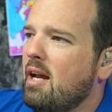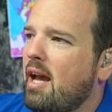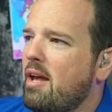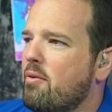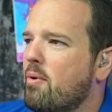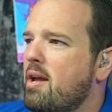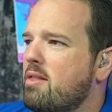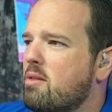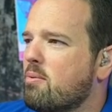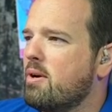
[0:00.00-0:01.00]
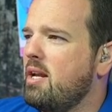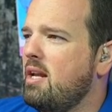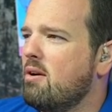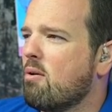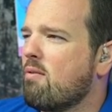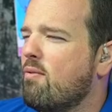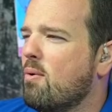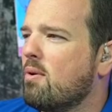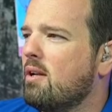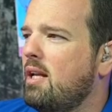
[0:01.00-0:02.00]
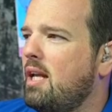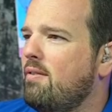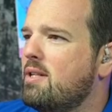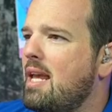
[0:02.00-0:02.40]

had read three or four leaves,